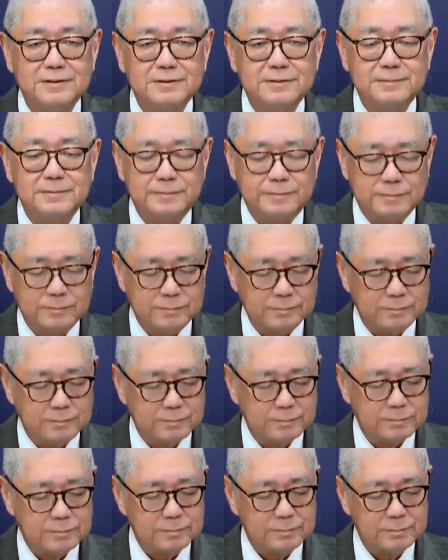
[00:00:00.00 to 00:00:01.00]

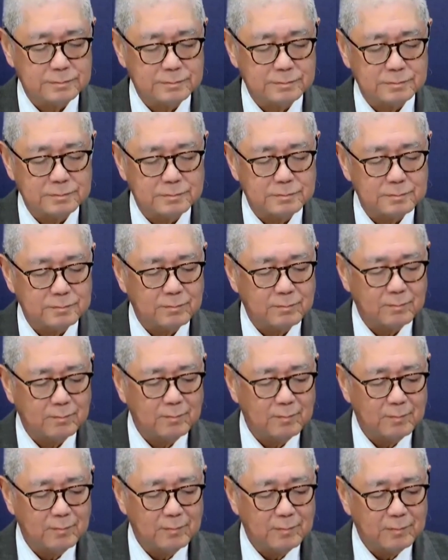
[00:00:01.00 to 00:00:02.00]

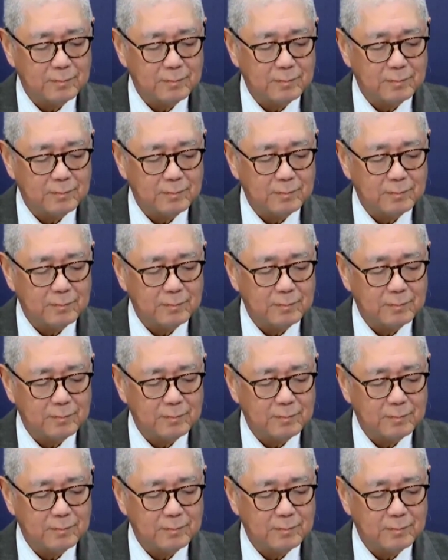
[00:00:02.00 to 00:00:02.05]
Nobody speaks.